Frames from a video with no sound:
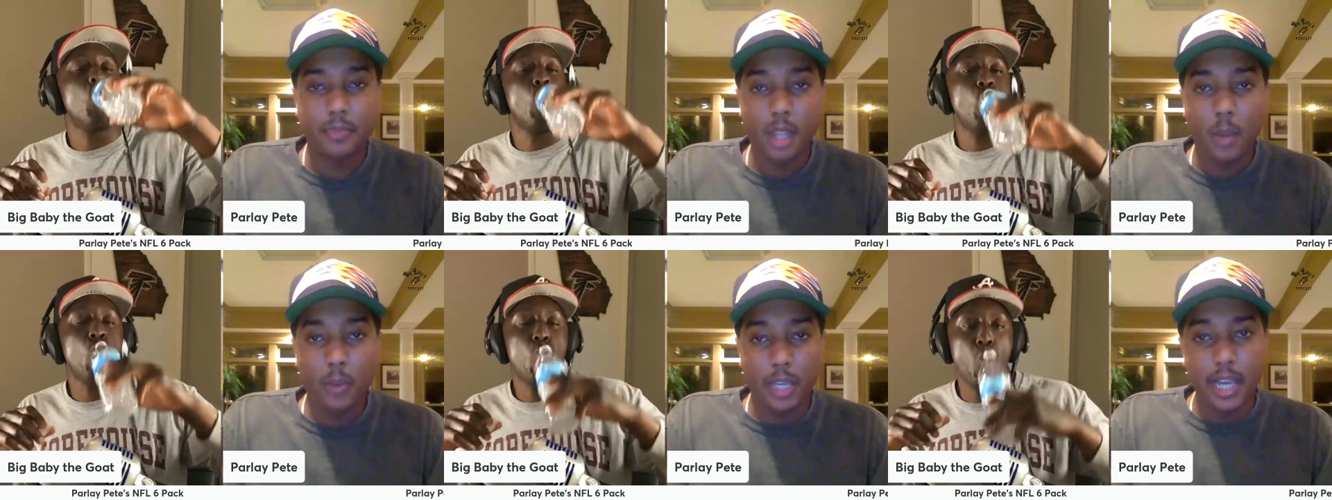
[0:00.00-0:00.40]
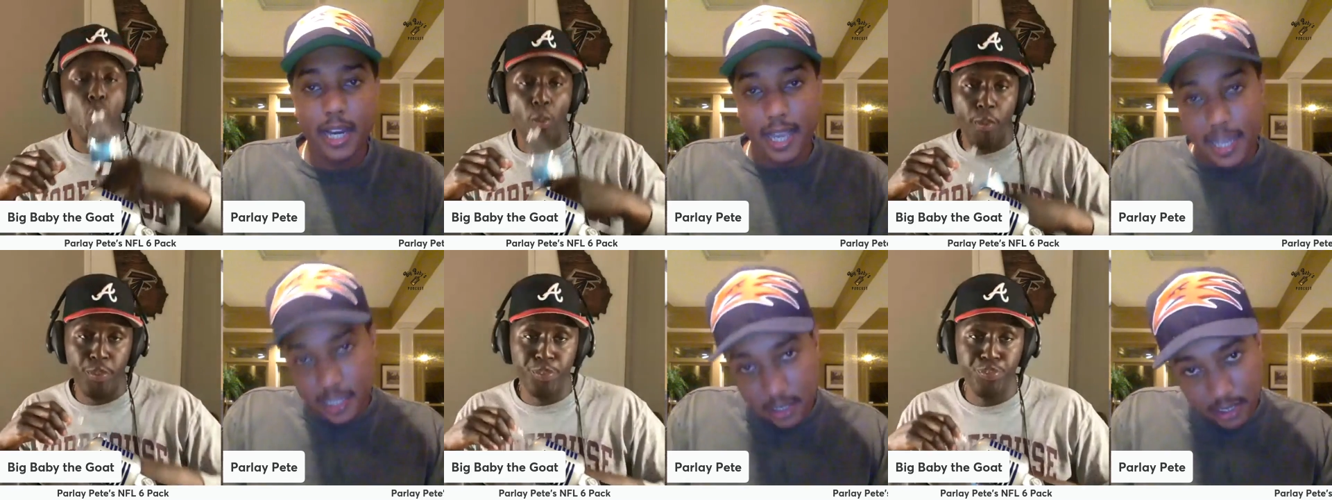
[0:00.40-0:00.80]
Speaker 1: we got an
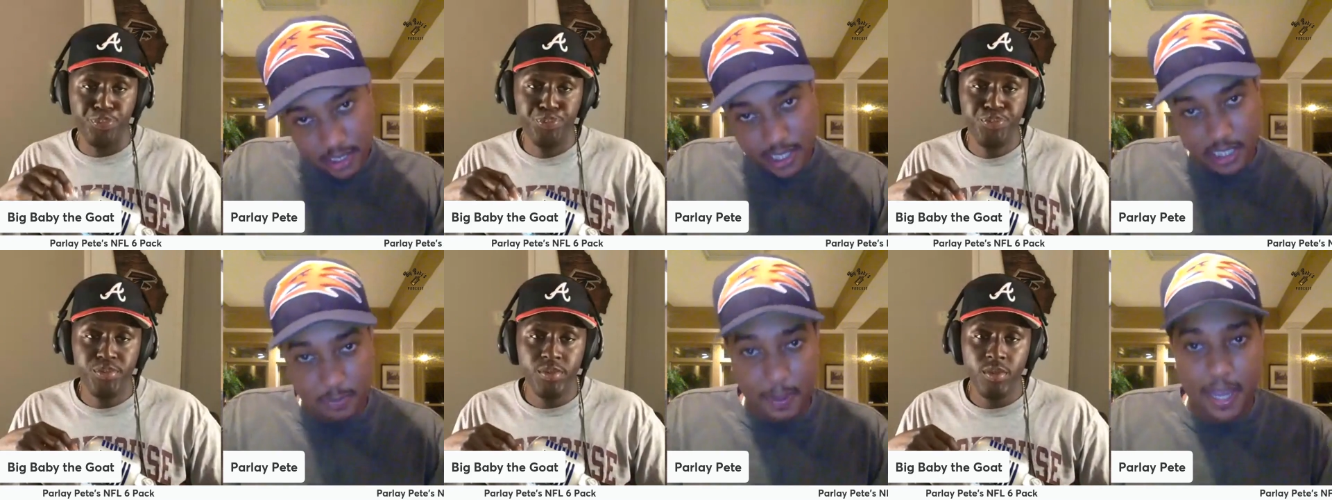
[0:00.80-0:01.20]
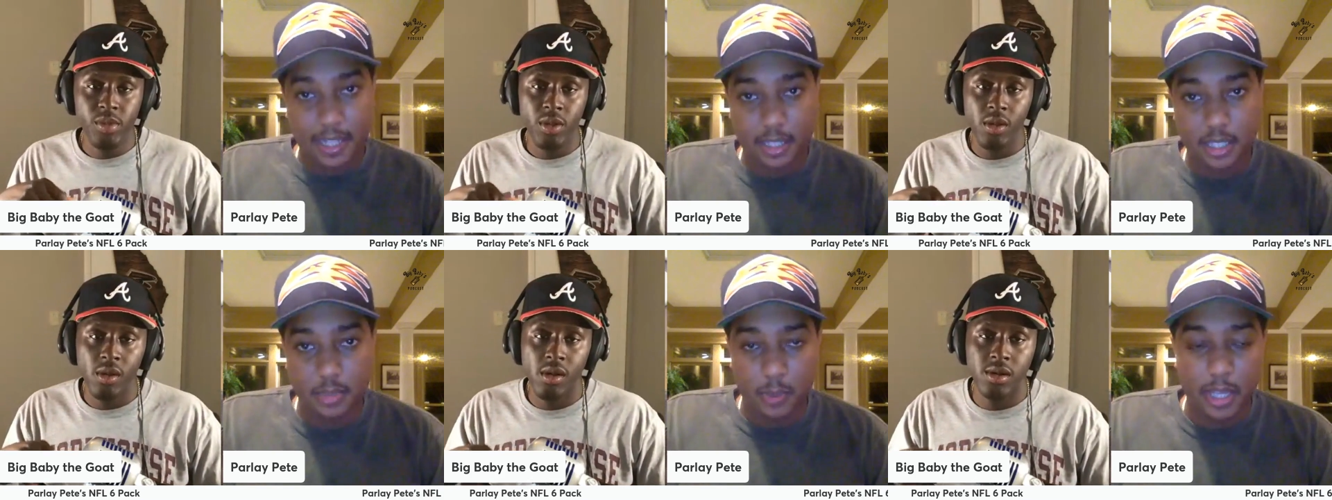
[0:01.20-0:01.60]
excellent six pack
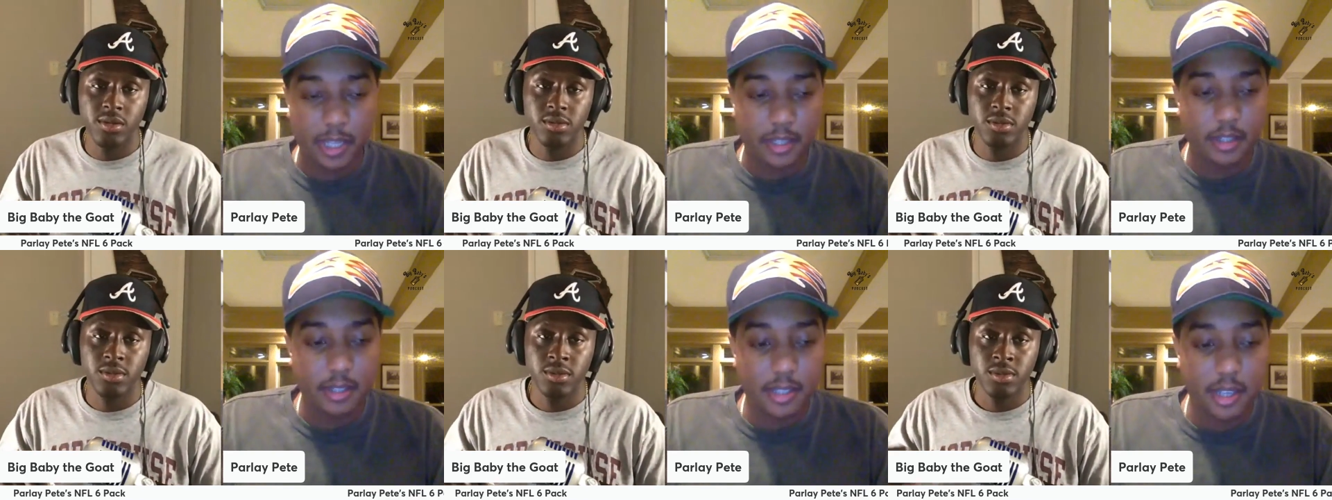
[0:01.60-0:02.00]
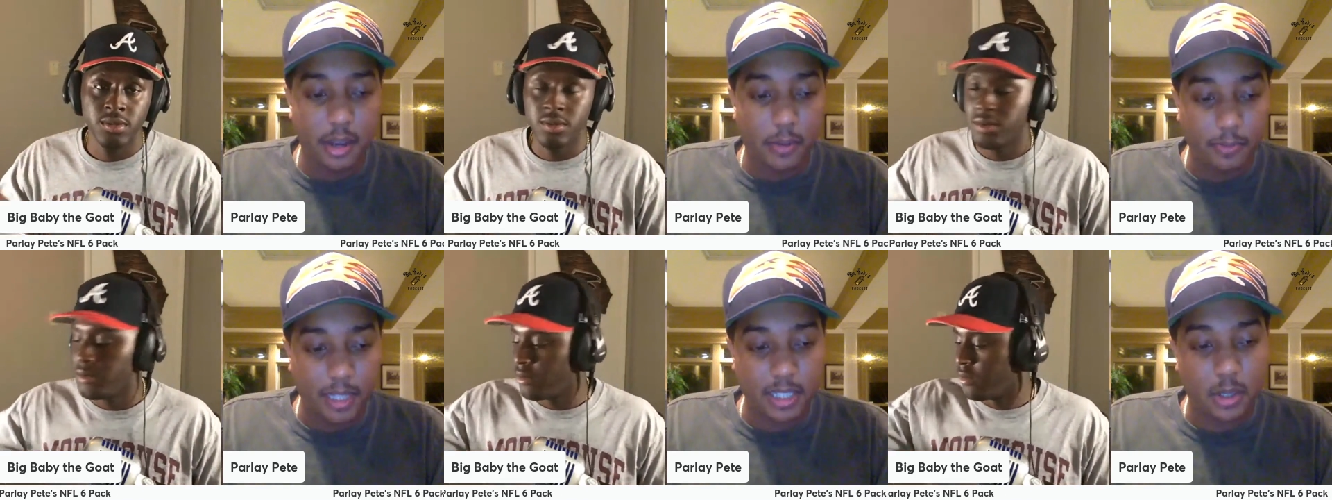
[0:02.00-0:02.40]
this week.
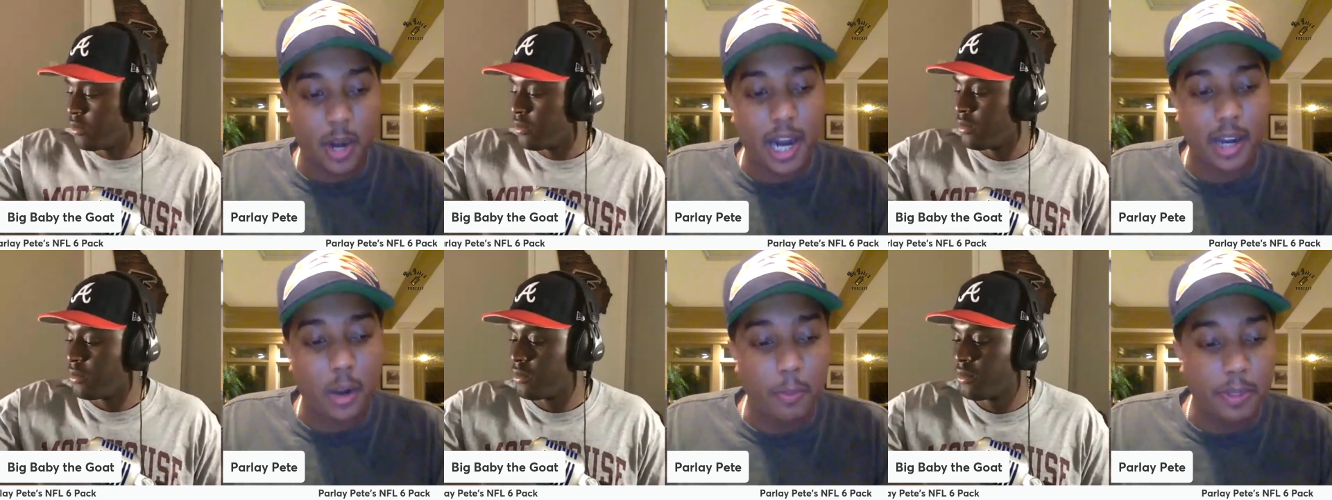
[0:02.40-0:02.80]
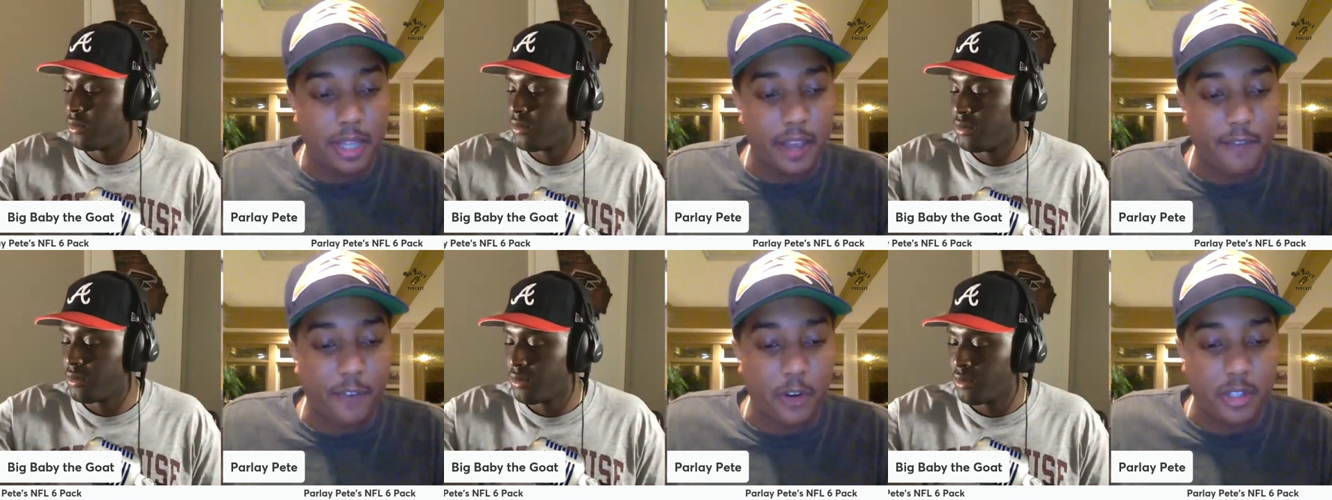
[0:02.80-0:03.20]
So let's crack open
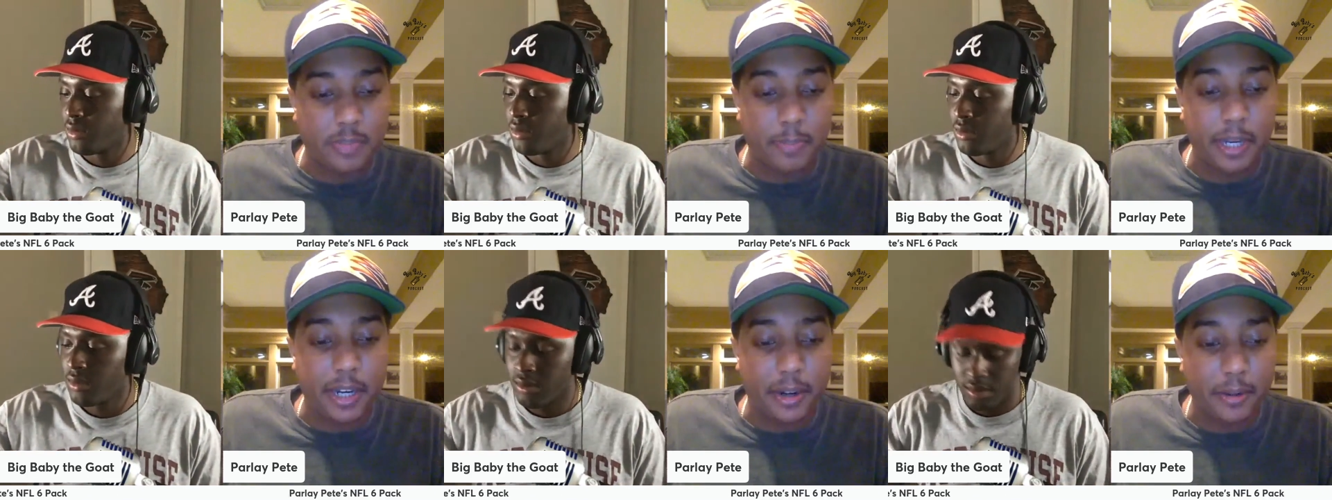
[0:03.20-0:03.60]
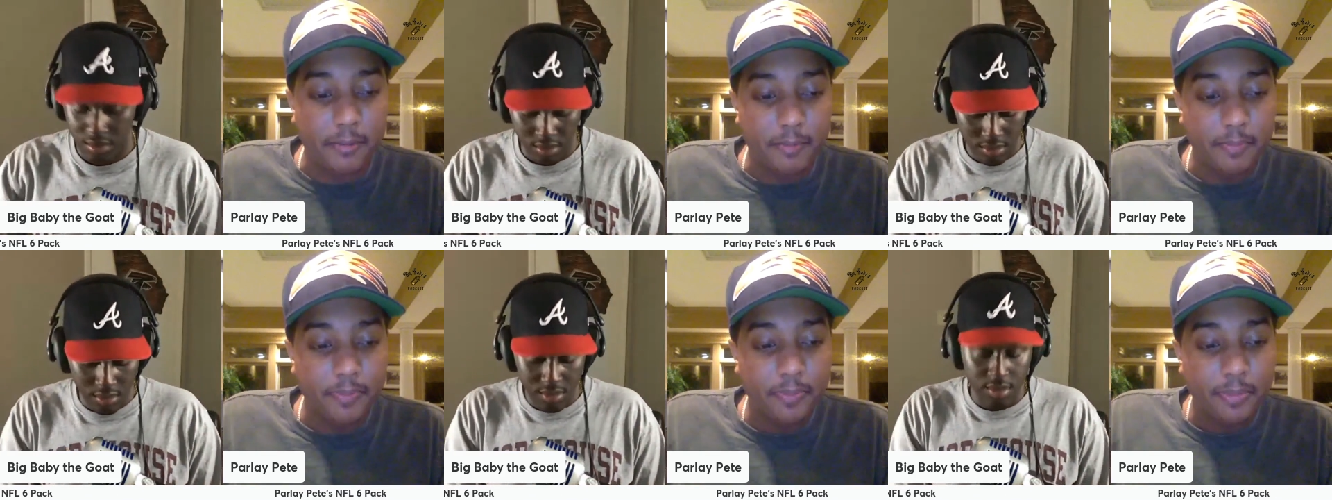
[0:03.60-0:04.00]
that first beer.
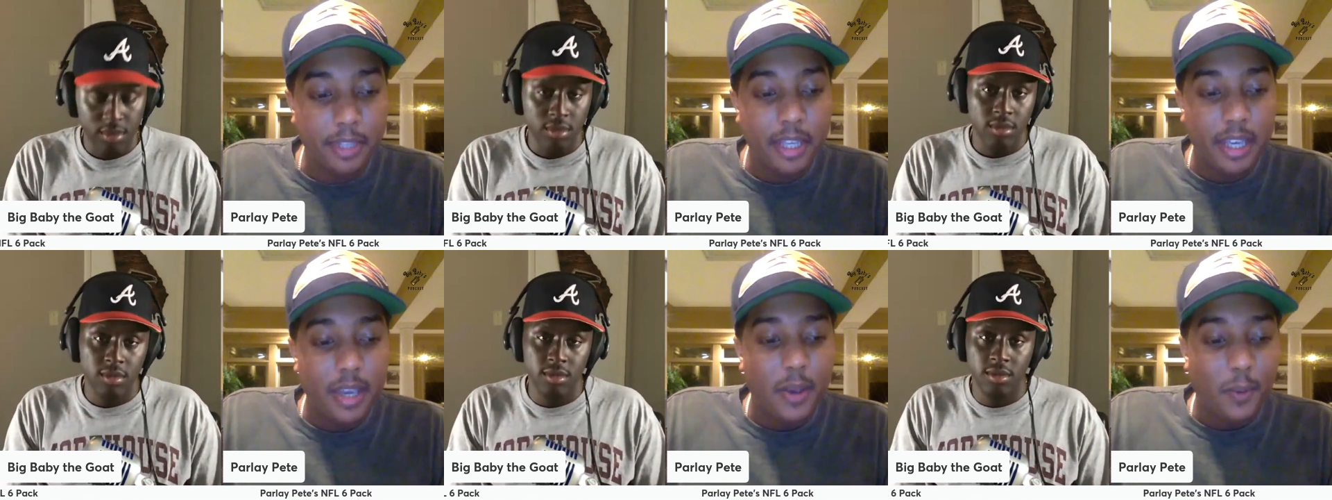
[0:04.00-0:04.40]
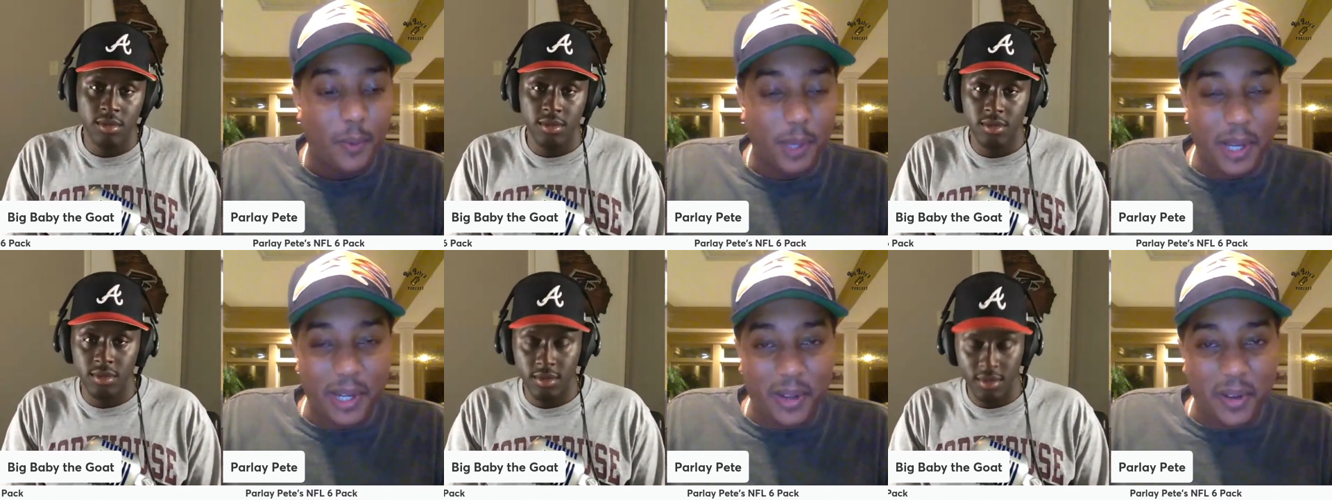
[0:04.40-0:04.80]
We're gonna